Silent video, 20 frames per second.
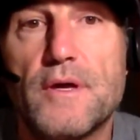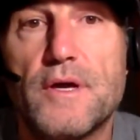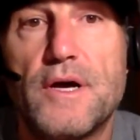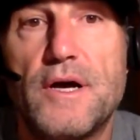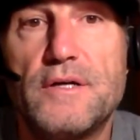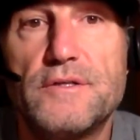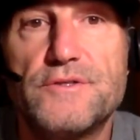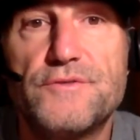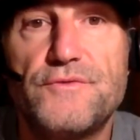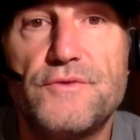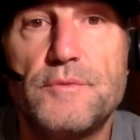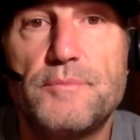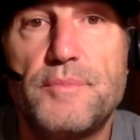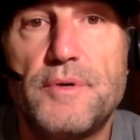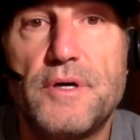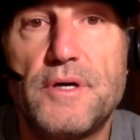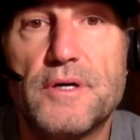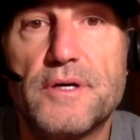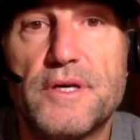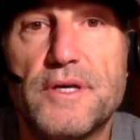college
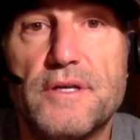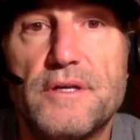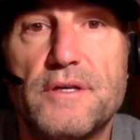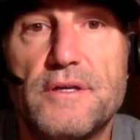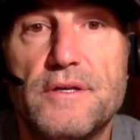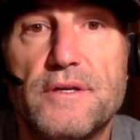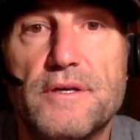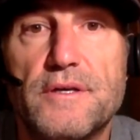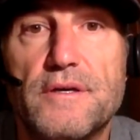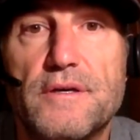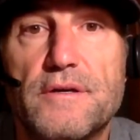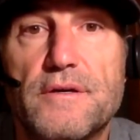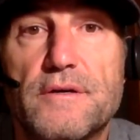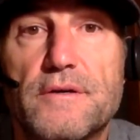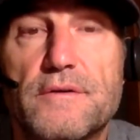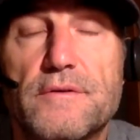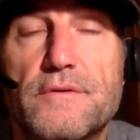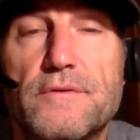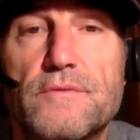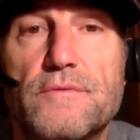football getting into
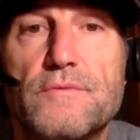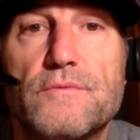gear,